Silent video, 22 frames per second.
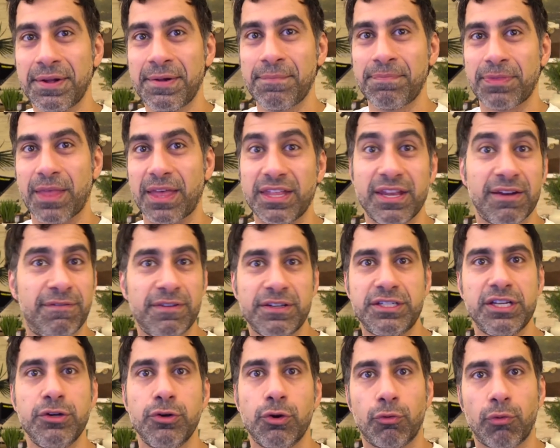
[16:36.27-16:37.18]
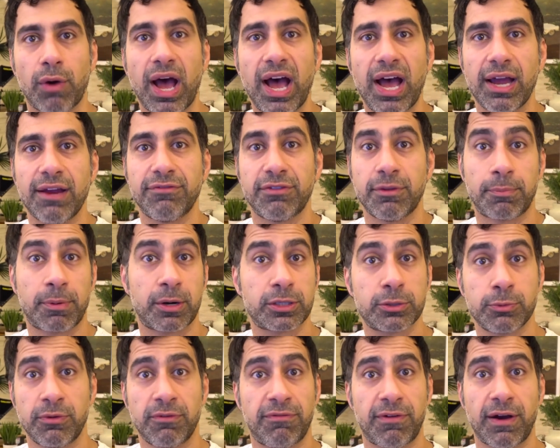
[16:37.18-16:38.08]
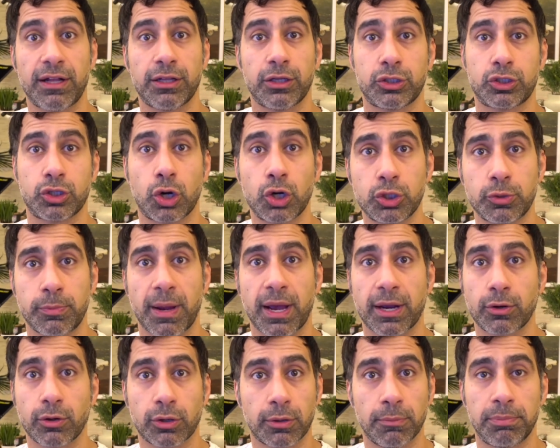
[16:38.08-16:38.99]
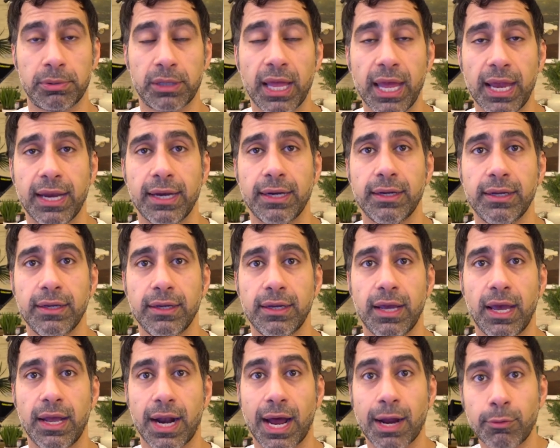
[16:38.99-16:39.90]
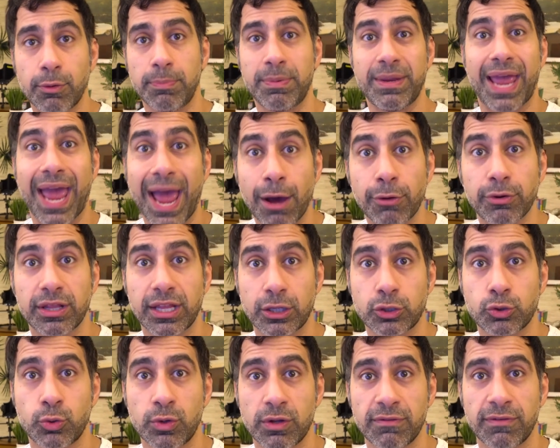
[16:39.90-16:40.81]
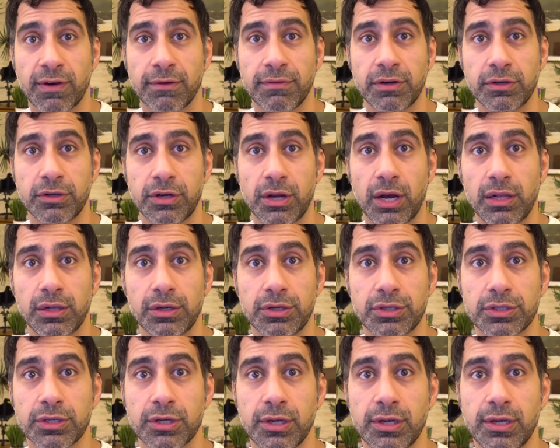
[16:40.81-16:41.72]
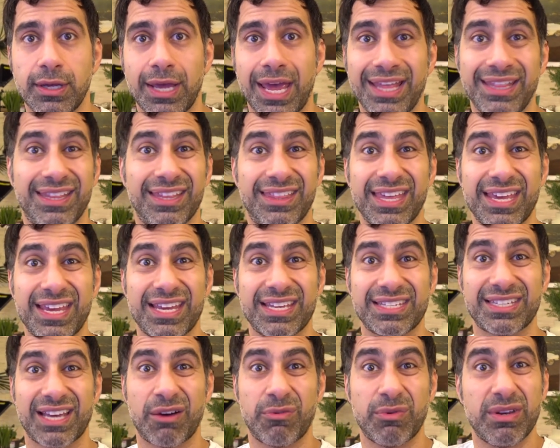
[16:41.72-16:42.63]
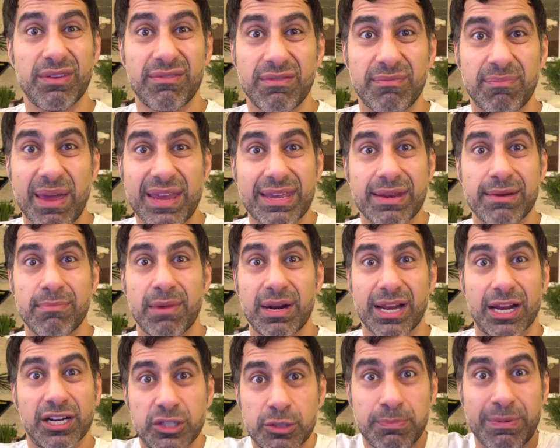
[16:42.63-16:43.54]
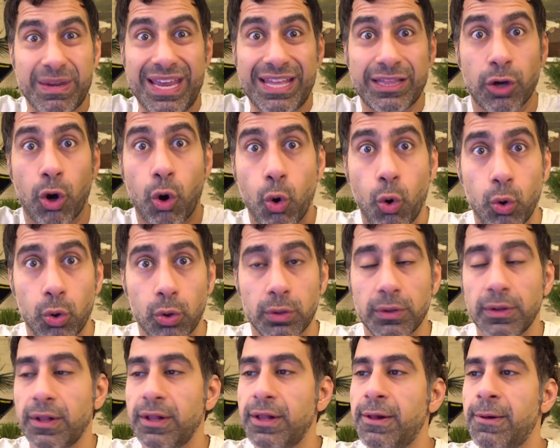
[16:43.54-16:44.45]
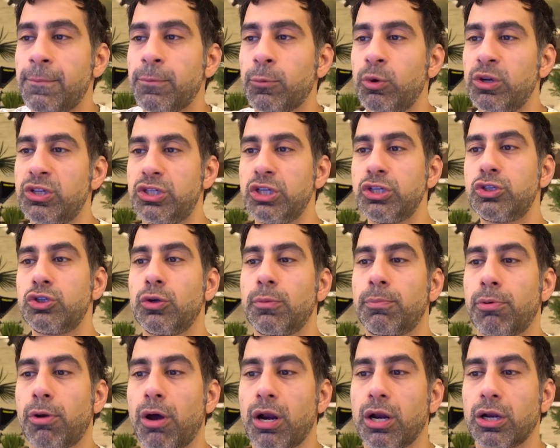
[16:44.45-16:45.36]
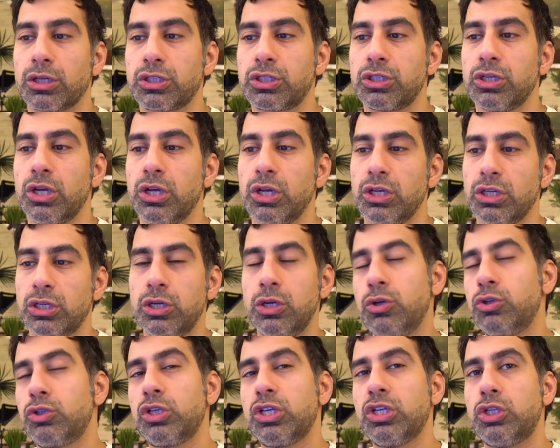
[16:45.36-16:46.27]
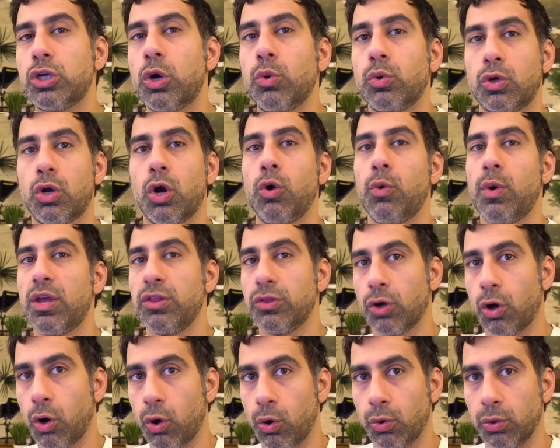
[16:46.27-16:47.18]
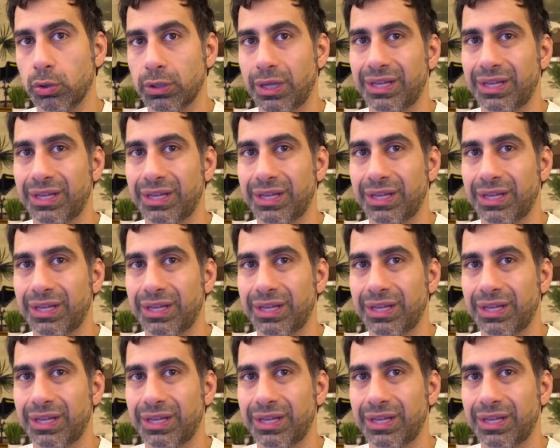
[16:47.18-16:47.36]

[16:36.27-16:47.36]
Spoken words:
And then if it didn't arrive, the person would file a chargeback or complain, and I would be out of that $2,500. And the thing is, I wouldn't even make any money. I'd just be in the hole. With digital products, you usually don't go in the hole.